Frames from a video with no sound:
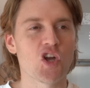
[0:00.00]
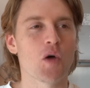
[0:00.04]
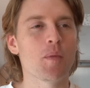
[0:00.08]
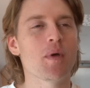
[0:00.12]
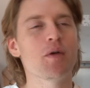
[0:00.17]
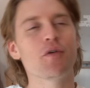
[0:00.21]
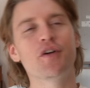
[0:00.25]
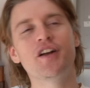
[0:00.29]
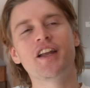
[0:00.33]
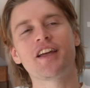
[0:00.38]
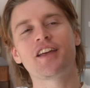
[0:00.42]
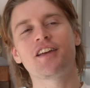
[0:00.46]
Don't be
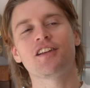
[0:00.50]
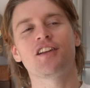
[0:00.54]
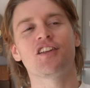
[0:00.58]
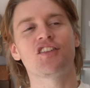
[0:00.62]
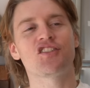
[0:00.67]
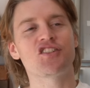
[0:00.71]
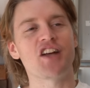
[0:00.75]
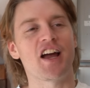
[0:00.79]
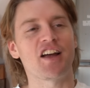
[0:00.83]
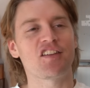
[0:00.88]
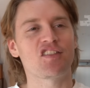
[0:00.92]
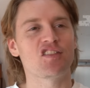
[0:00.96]
ridiculous,
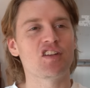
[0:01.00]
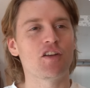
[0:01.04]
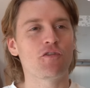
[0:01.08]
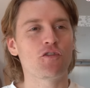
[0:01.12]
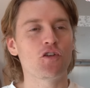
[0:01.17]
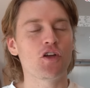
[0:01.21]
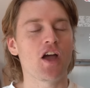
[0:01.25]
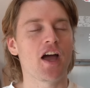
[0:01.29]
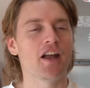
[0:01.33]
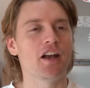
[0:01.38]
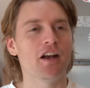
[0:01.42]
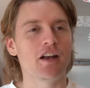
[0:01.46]
Jackson. If
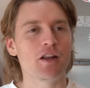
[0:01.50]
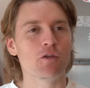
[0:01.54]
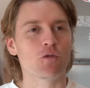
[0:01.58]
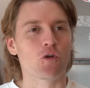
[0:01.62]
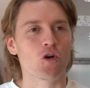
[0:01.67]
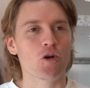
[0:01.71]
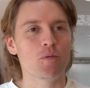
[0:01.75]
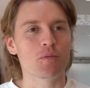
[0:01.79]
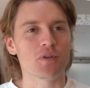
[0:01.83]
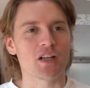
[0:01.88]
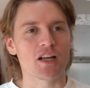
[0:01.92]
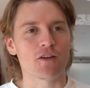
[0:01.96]
you had any
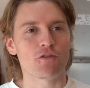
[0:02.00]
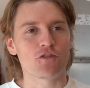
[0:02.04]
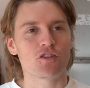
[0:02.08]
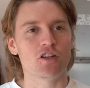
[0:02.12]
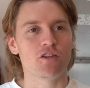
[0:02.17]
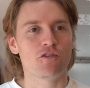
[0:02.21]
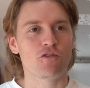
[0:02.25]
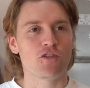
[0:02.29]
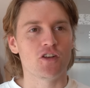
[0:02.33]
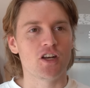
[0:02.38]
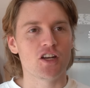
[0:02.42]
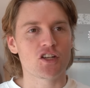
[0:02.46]
room left,
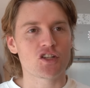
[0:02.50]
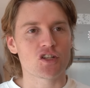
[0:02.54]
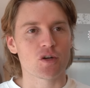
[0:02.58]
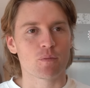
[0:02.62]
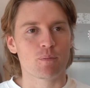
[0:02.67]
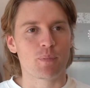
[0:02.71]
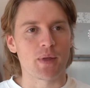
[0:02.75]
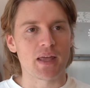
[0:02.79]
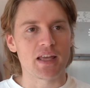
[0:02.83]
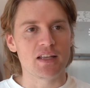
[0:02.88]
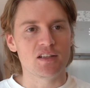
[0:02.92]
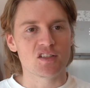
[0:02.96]
you'd finish your
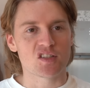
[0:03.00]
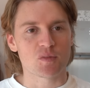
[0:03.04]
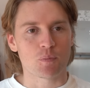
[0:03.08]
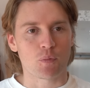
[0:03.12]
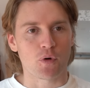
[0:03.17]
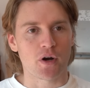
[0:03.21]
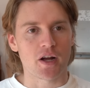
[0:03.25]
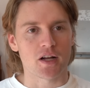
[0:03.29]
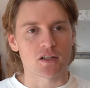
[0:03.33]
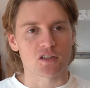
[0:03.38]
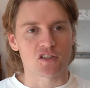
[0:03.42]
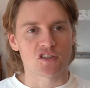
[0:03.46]
bean
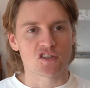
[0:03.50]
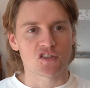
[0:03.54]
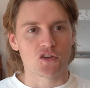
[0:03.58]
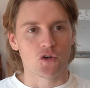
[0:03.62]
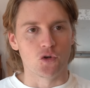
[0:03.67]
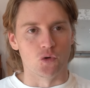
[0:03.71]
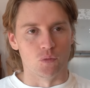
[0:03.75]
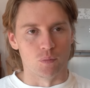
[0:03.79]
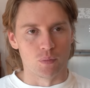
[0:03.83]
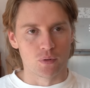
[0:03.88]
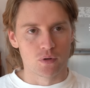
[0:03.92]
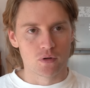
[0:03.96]
sprout
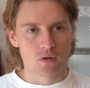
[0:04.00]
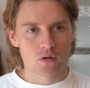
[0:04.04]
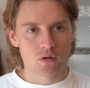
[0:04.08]
soup.